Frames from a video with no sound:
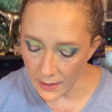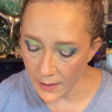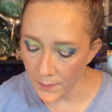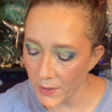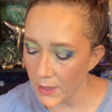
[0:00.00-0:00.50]
and
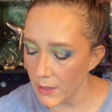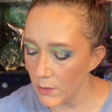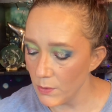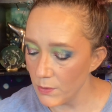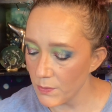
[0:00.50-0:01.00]
going to
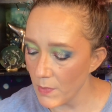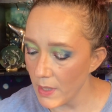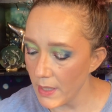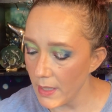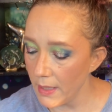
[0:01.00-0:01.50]
use
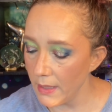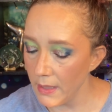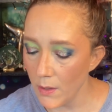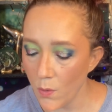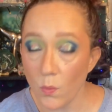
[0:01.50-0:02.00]
my
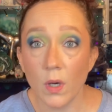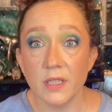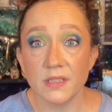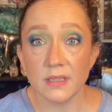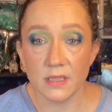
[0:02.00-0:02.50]

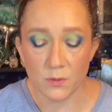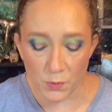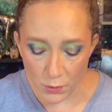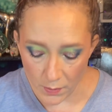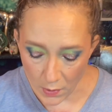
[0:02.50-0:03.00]
EO1 Singe
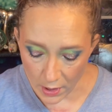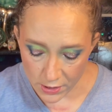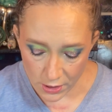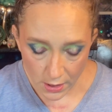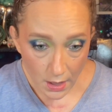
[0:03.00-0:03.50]
Beauty brush,